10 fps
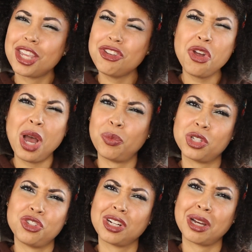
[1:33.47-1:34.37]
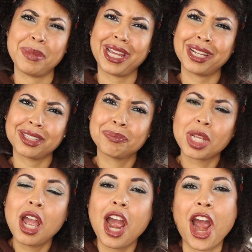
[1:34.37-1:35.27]
you know I want you to come back.
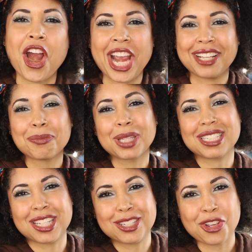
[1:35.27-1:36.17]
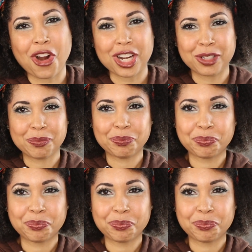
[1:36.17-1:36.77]
All right, let's get started.